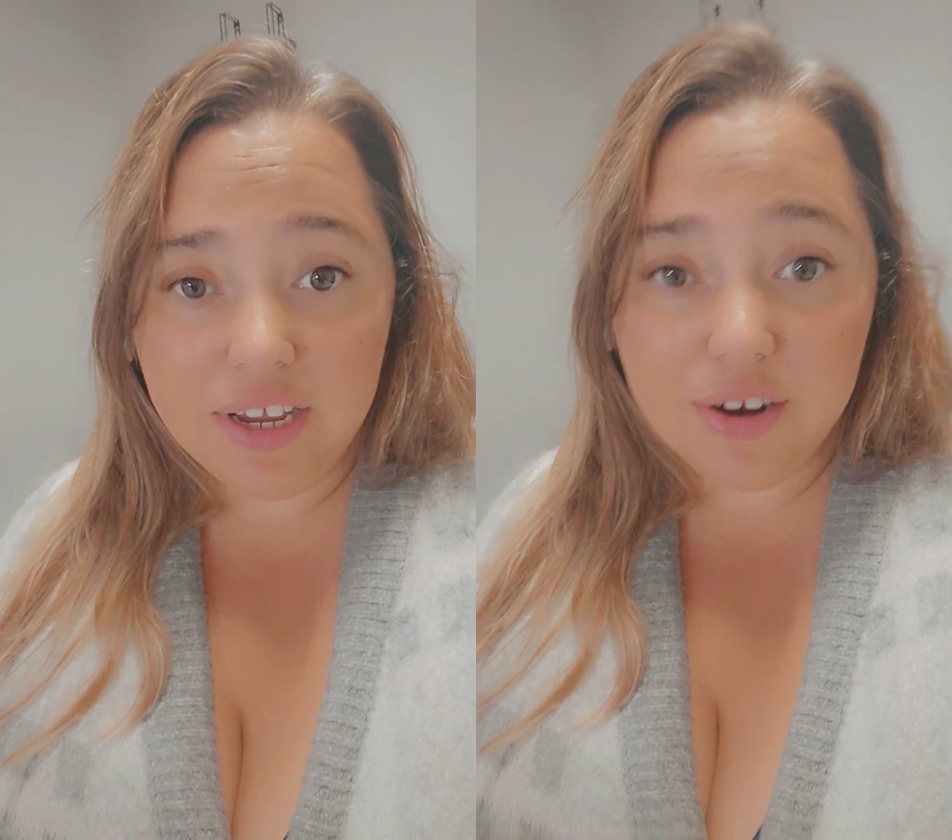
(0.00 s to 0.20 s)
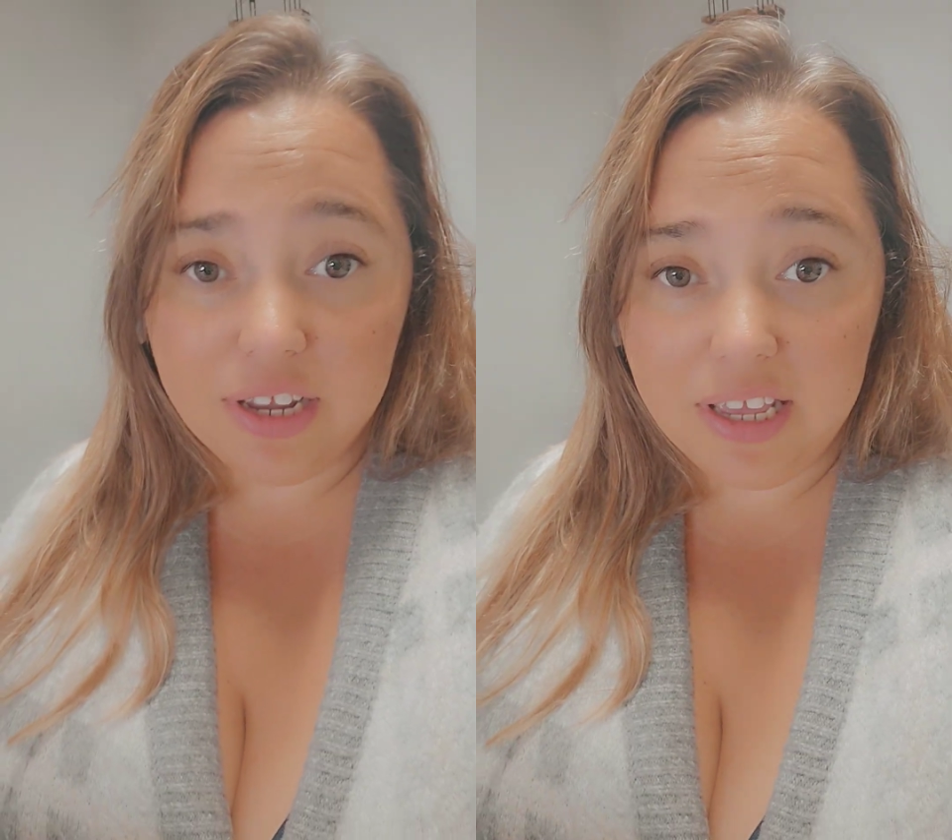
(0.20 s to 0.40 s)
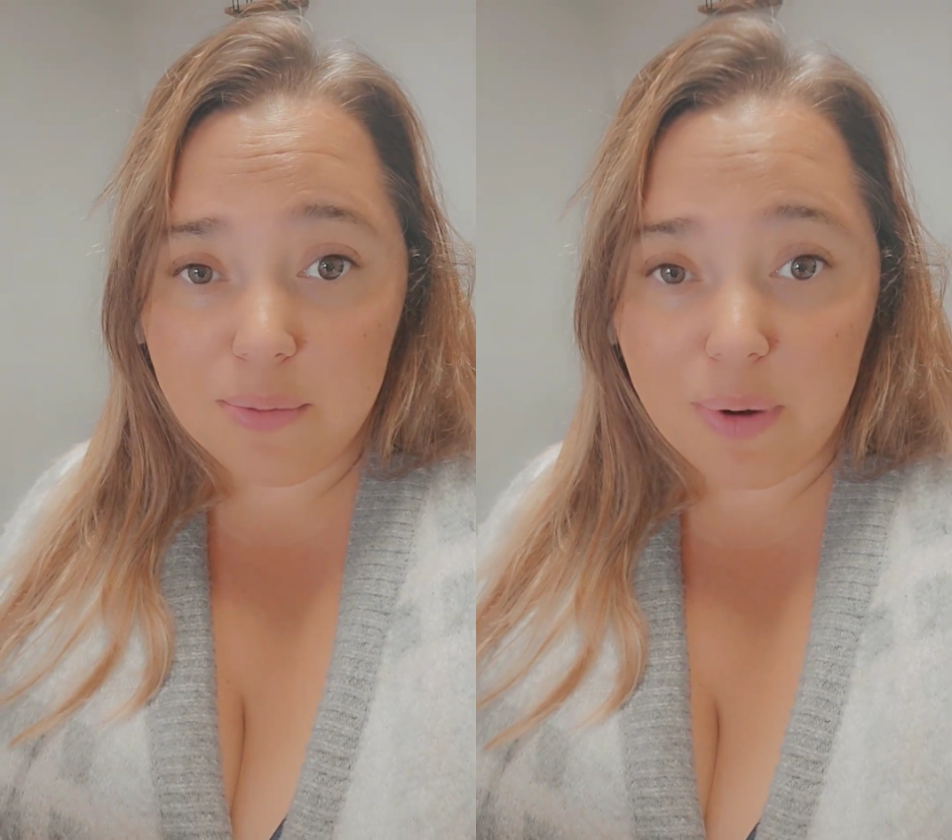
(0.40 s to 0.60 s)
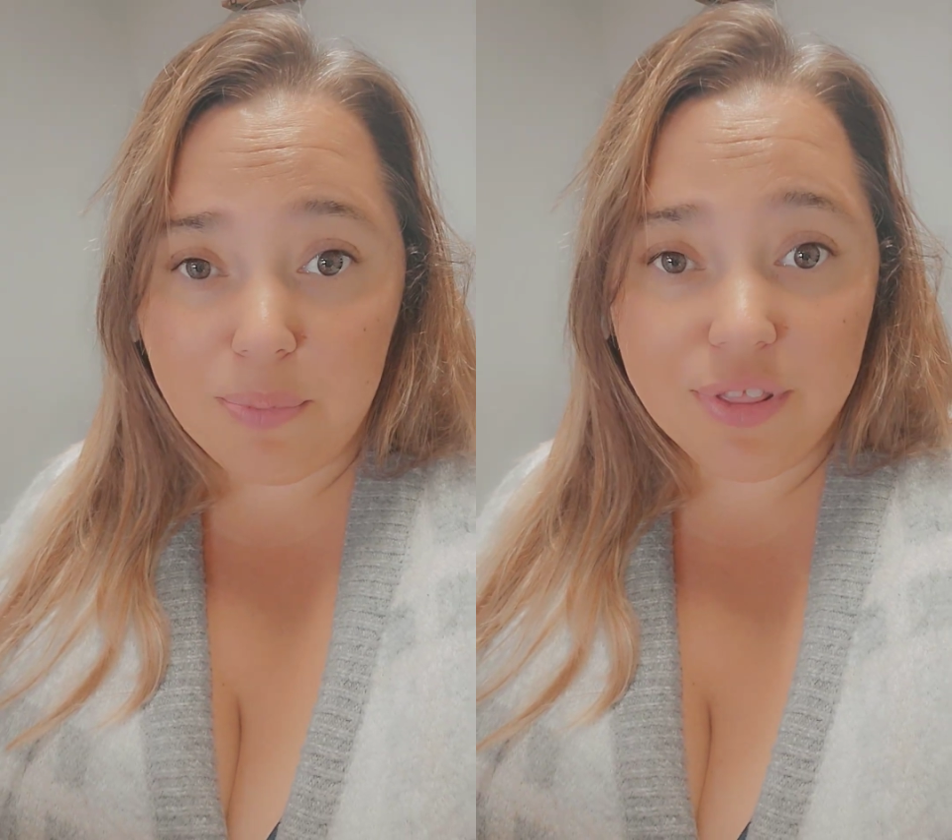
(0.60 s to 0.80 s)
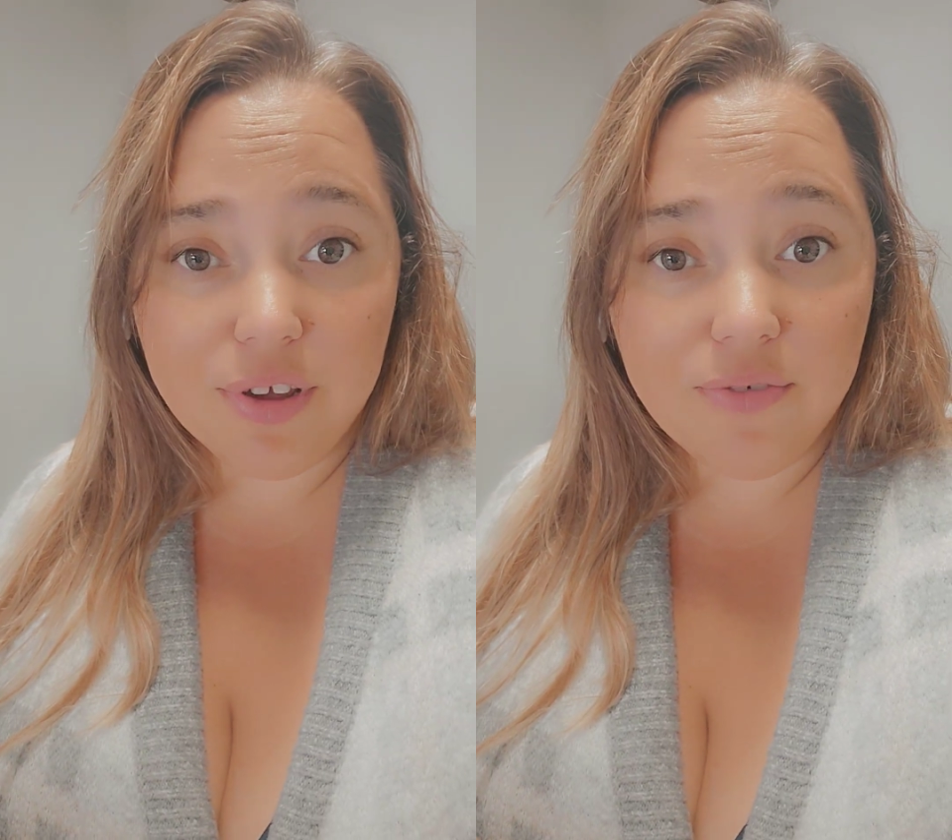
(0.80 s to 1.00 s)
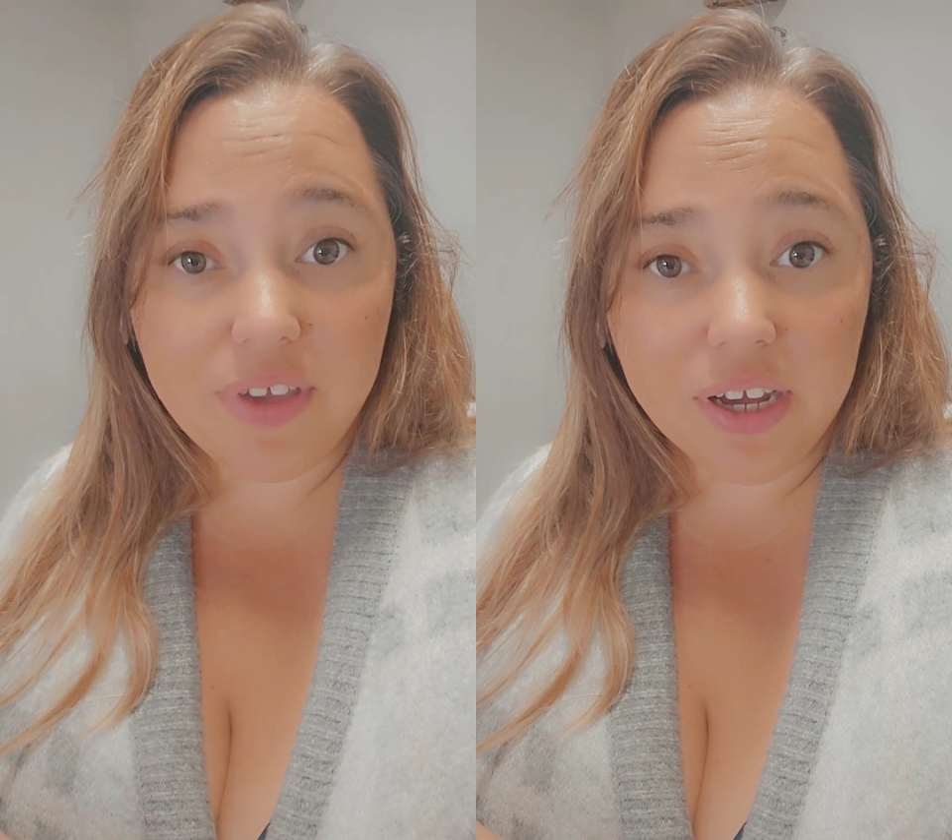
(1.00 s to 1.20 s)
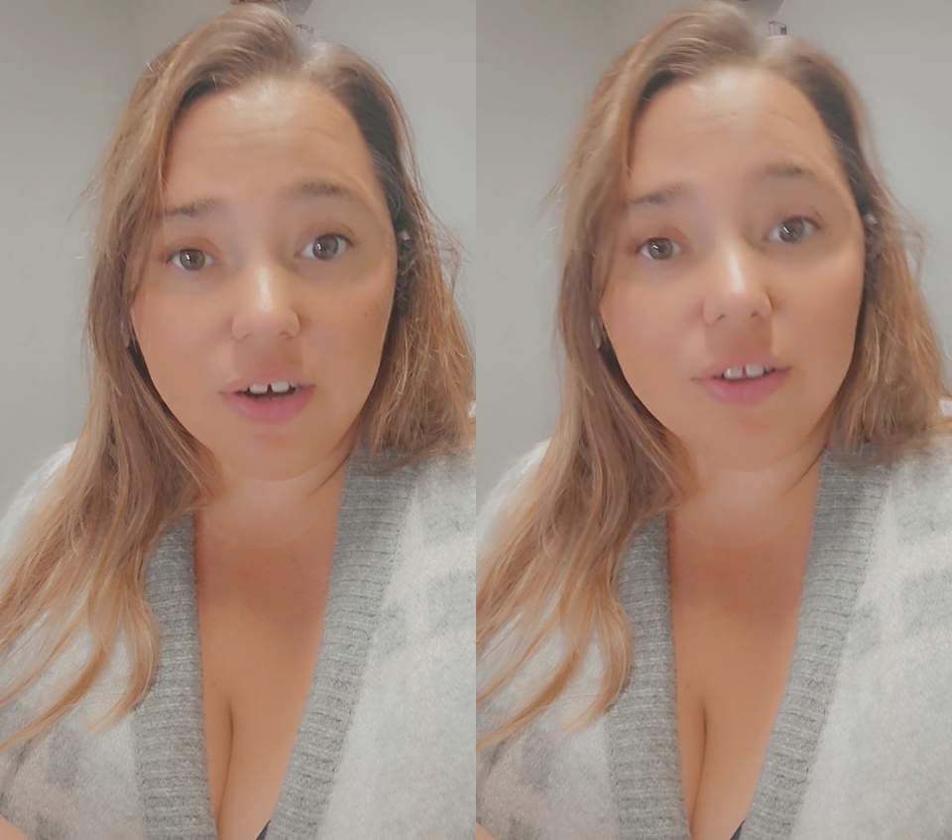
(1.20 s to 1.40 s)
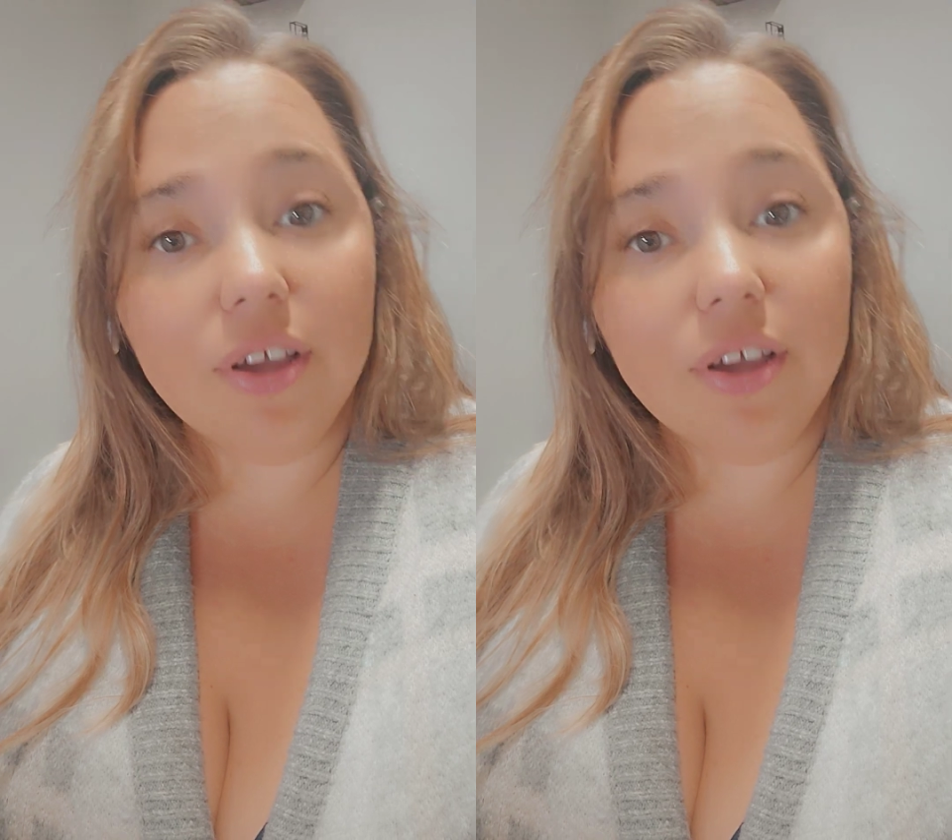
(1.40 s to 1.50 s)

you're going to keep up with your vehicle,